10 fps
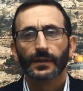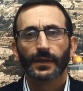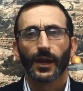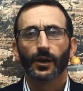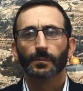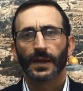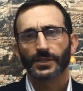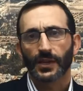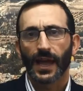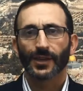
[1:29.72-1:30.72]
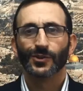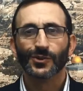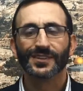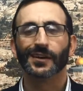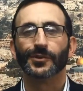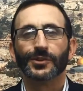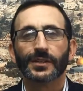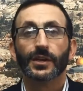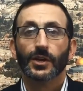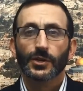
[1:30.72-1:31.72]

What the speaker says: based on how you divert it.